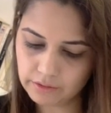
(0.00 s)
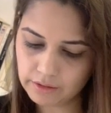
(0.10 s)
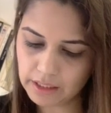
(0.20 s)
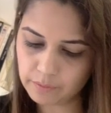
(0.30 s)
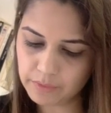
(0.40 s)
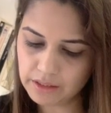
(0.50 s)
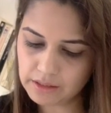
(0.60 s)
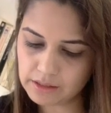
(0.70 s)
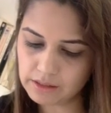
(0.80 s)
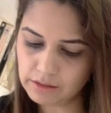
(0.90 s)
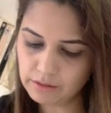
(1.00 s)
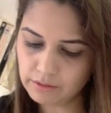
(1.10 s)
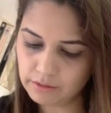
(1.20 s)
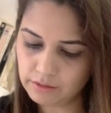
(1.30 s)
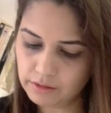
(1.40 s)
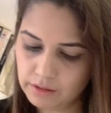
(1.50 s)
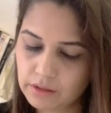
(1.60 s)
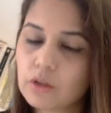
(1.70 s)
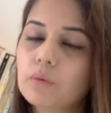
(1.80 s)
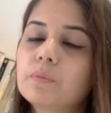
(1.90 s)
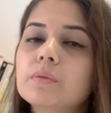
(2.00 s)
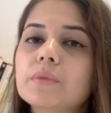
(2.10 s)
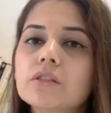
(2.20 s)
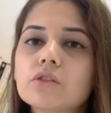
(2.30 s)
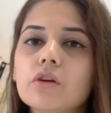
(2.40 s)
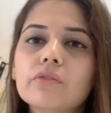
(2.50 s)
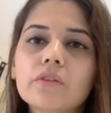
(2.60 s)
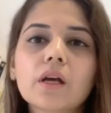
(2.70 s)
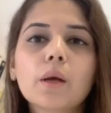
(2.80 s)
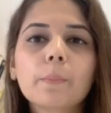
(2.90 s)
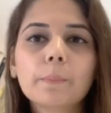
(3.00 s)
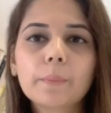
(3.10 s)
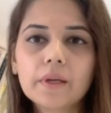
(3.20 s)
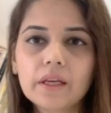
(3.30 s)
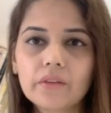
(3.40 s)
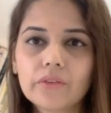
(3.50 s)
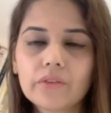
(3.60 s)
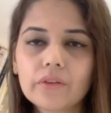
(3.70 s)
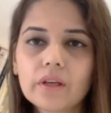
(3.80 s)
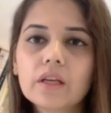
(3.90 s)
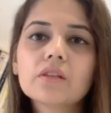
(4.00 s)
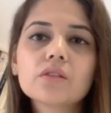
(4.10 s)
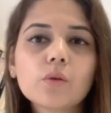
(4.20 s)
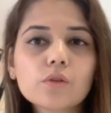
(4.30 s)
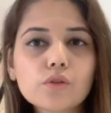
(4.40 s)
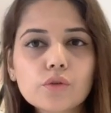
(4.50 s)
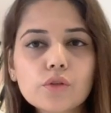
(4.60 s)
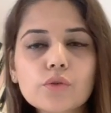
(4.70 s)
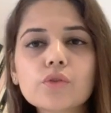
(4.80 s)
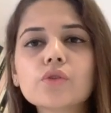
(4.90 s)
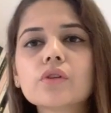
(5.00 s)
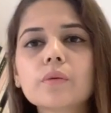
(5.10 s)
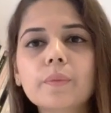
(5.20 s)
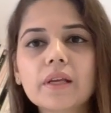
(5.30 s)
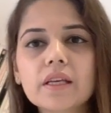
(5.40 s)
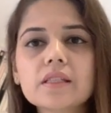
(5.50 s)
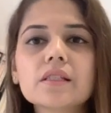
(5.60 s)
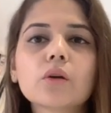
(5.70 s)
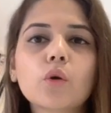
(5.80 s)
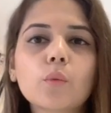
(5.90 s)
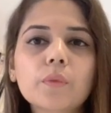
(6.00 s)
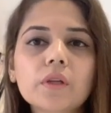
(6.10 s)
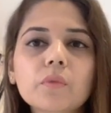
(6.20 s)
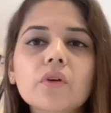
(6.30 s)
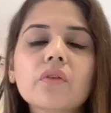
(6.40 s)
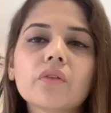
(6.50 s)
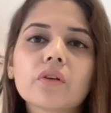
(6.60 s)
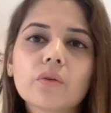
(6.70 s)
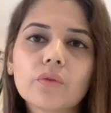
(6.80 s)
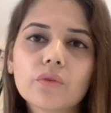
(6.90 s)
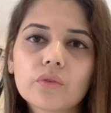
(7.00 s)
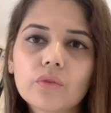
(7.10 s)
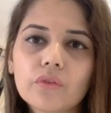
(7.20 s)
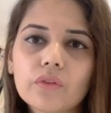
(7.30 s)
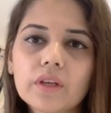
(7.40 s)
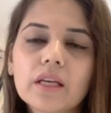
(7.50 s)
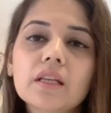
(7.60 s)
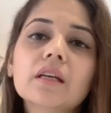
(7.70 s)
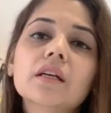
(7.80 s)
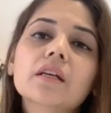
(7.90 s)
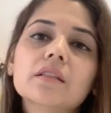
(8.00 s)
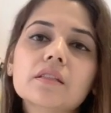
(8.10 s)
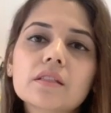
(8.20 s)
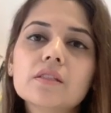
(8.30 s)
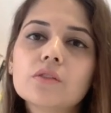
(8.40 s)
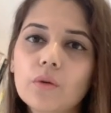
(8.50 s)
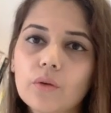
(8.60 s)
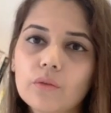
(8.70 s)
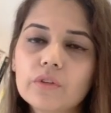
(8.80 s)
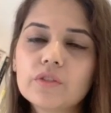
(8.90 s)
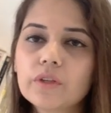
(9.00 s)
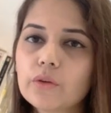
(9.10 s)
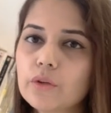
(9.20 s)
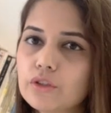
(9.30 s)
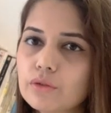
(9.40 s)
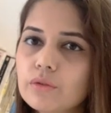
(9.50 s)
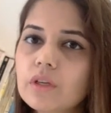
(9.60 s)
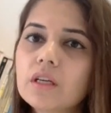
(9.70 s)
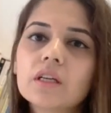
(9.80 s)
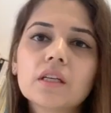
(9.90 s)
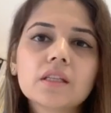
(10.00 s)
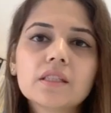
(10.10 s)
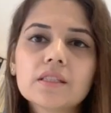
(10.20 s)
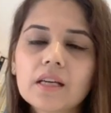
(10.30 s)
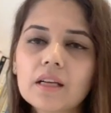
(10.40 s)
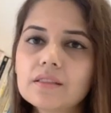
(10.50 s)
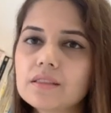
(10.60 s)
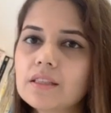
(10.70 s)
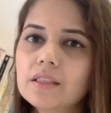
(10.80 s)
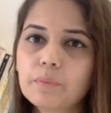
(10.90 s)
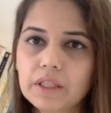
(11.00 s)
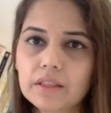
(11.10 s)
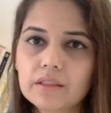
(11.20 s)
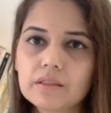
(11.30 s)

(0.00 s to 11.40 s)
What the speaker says: That means the complement of place. It is also used to replace le complément circonstanciel de temps, which we are going to discuss in a minute.